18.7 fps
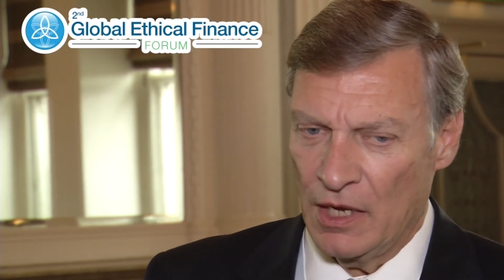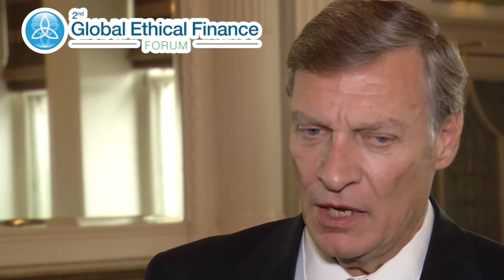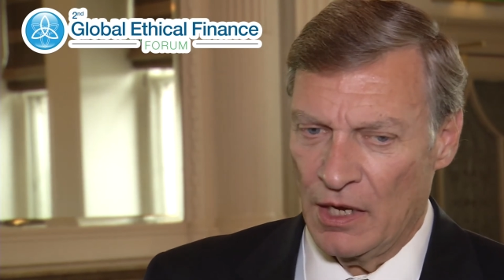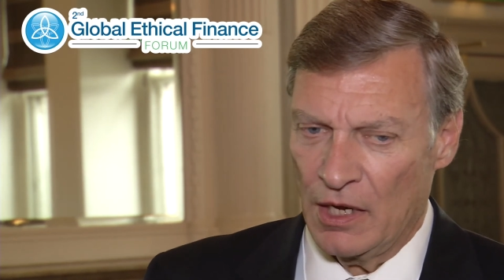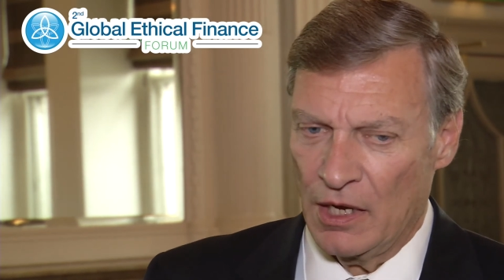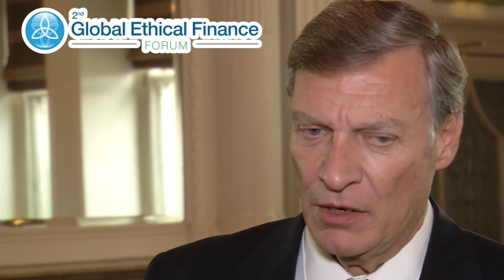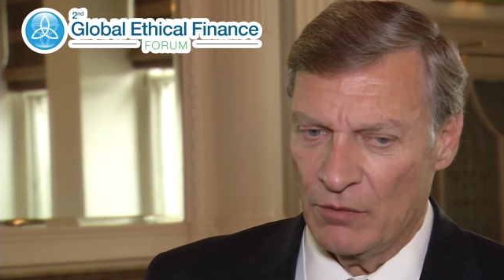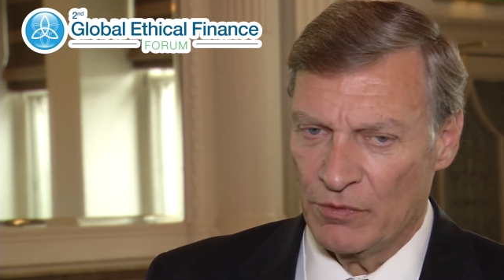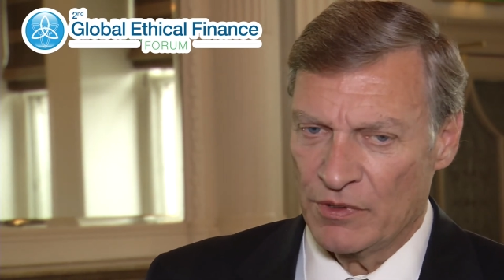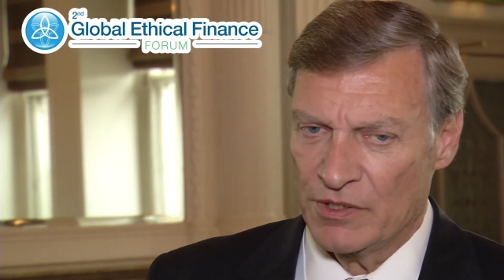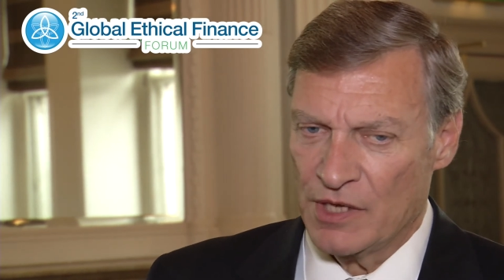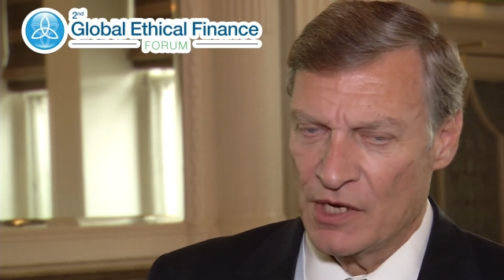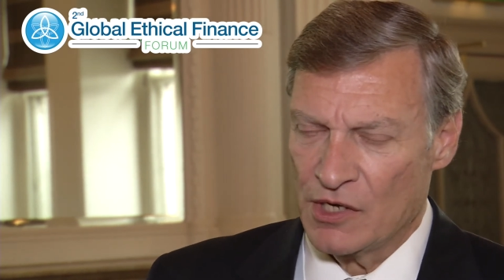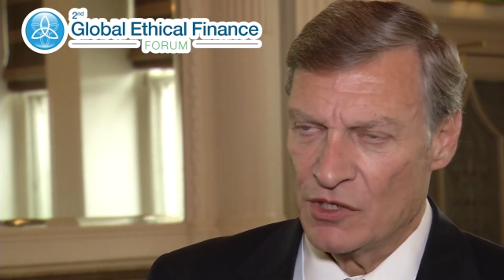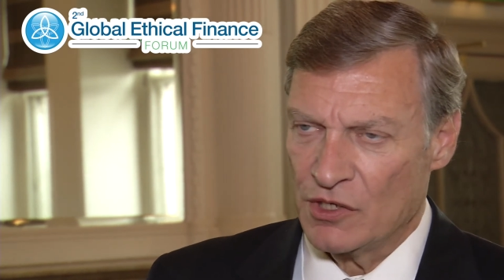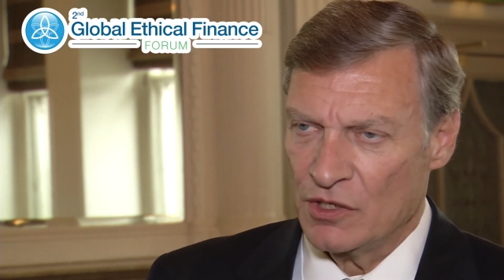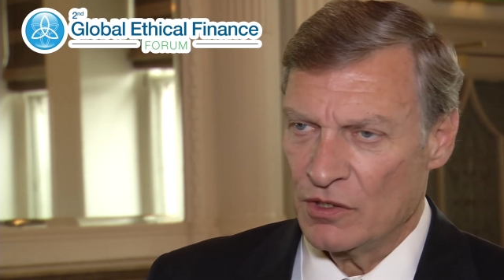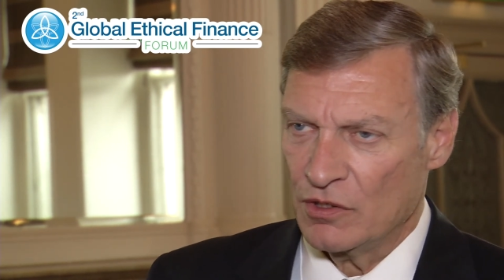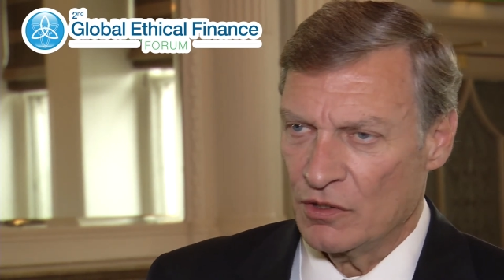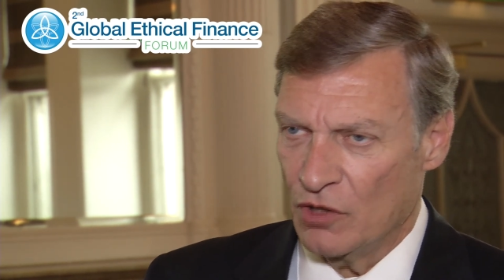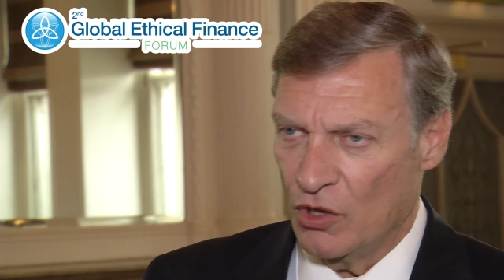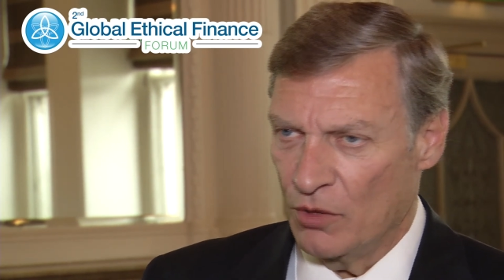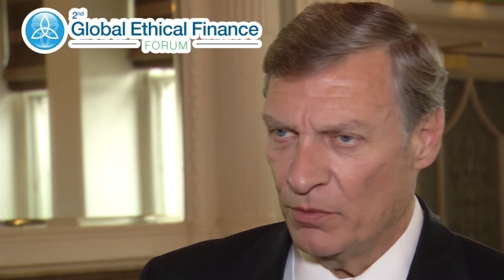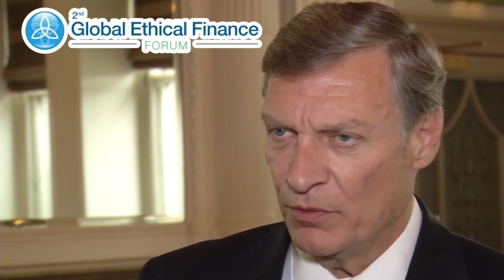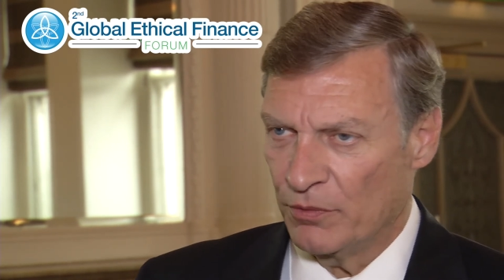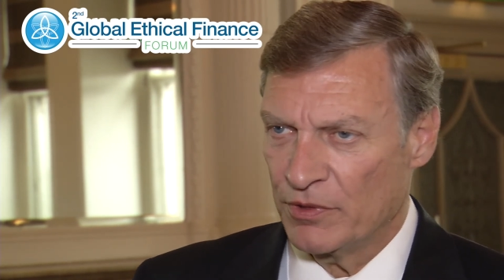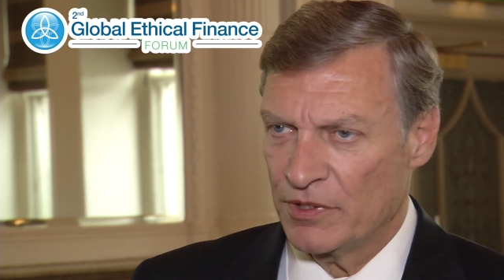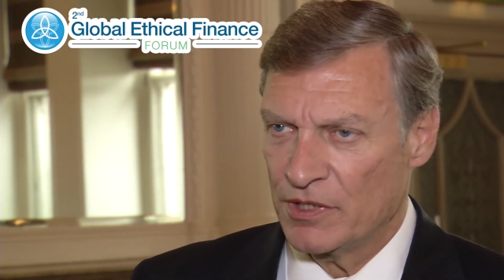recession,
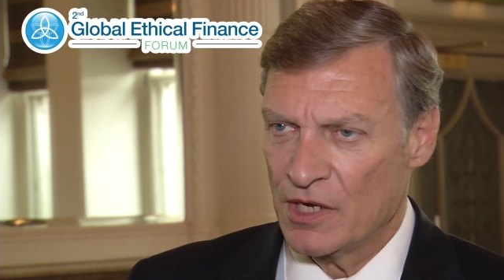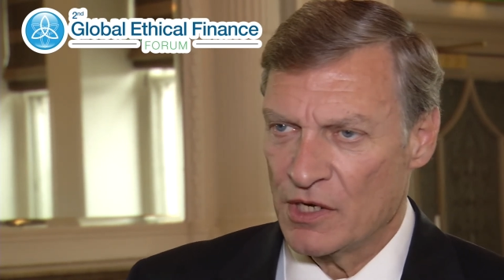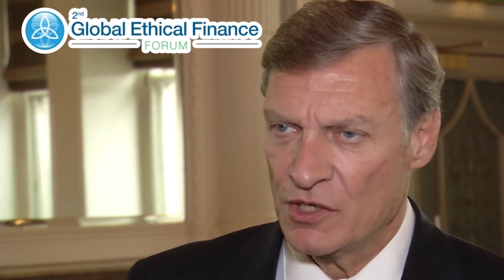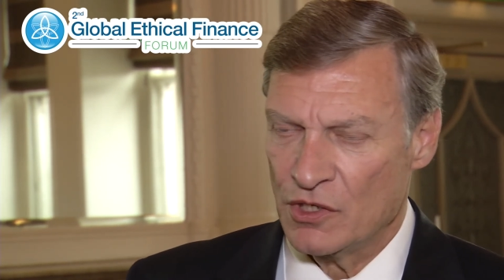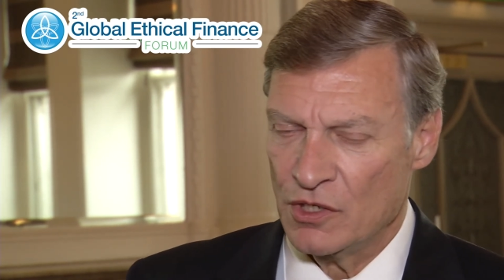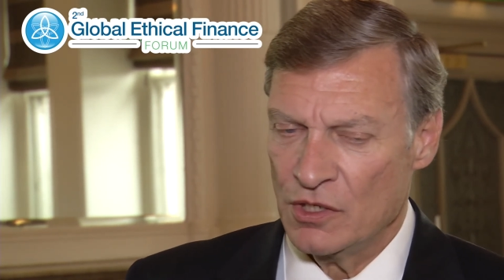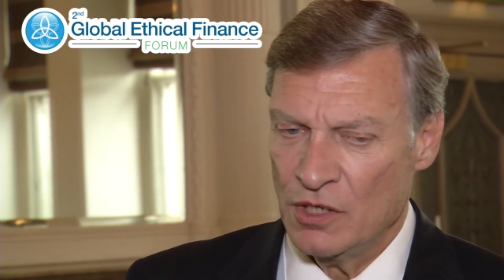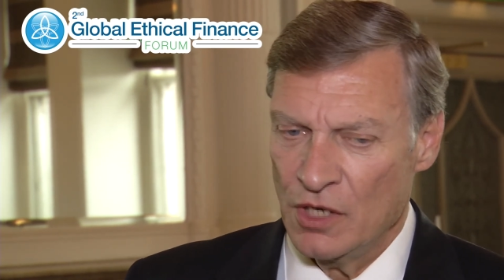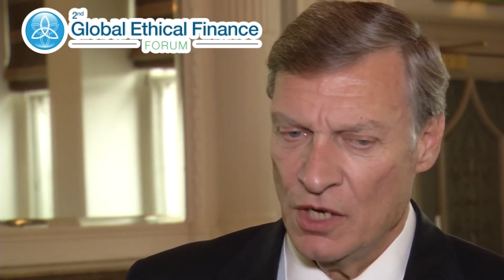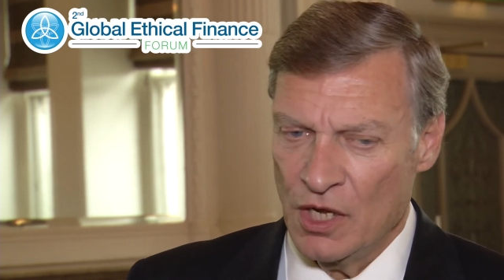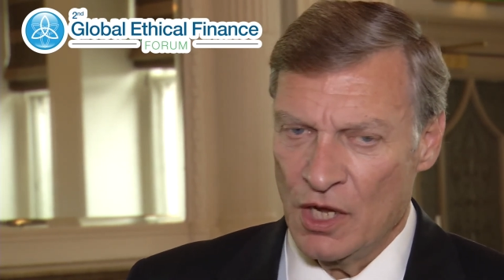global recession.